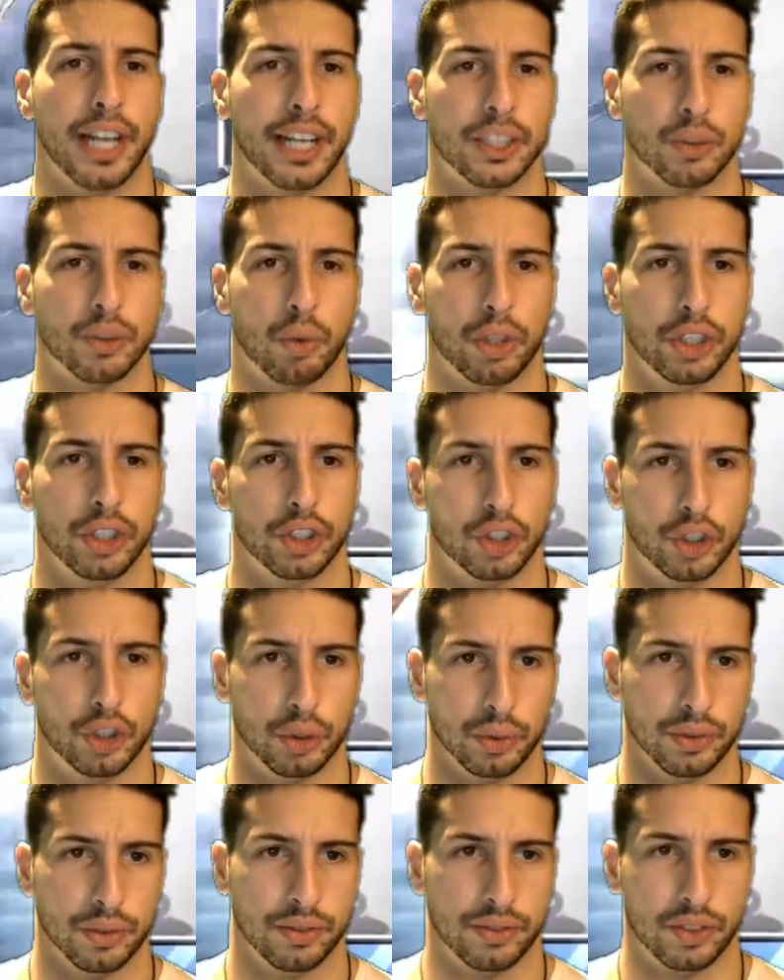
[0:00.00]
want to do.
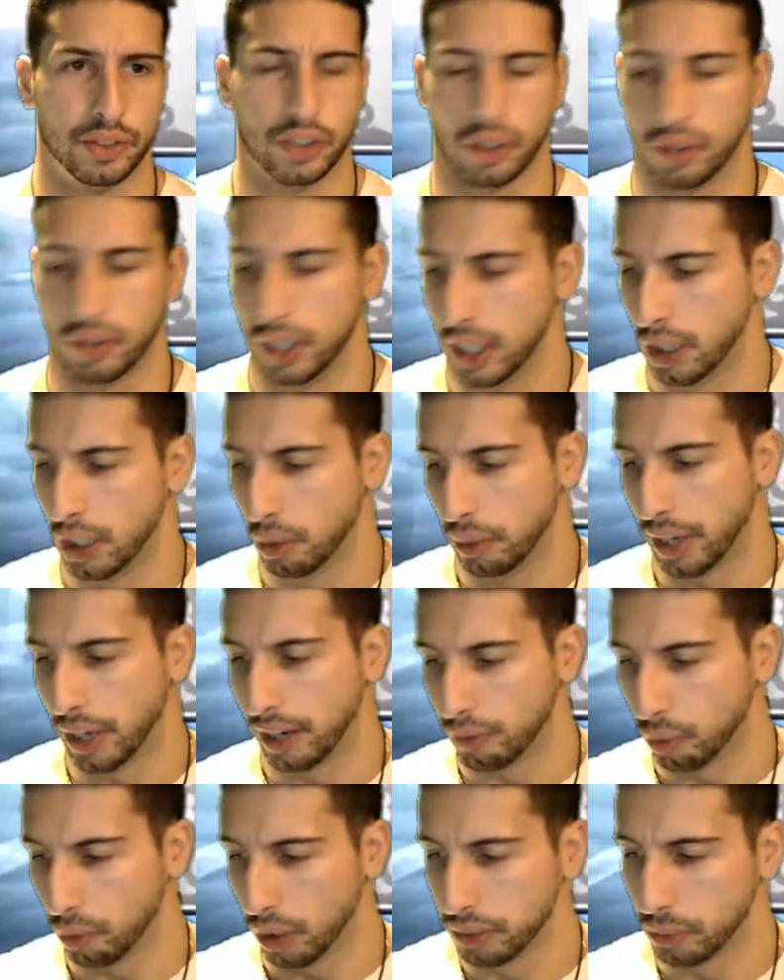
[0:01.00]
So, we
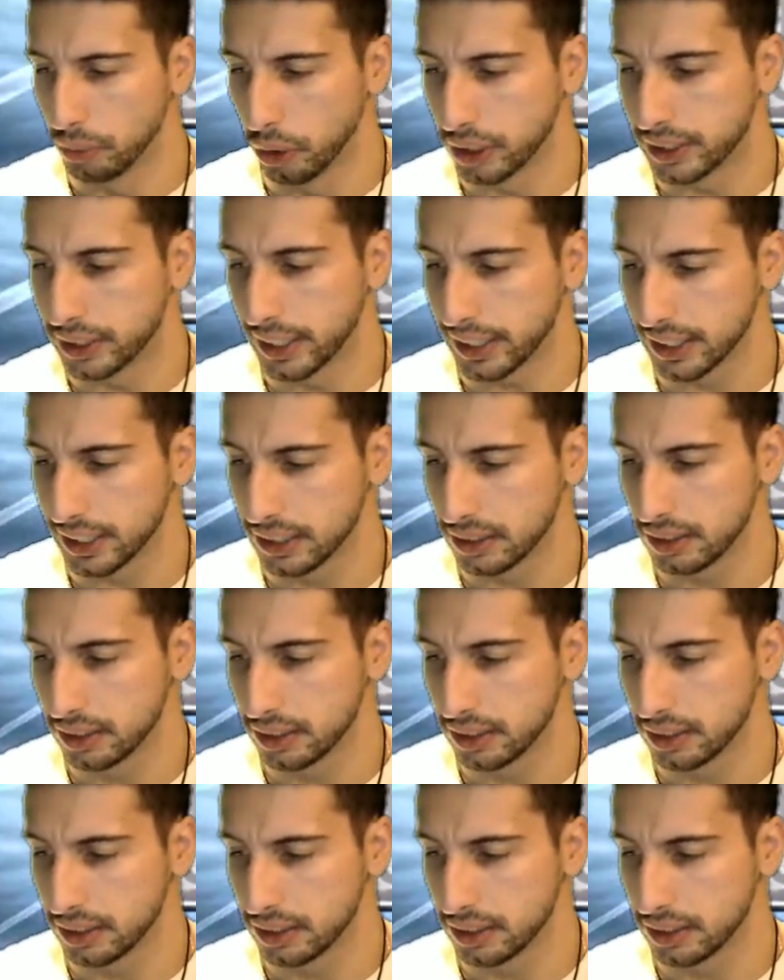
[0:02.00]
have one more ticket.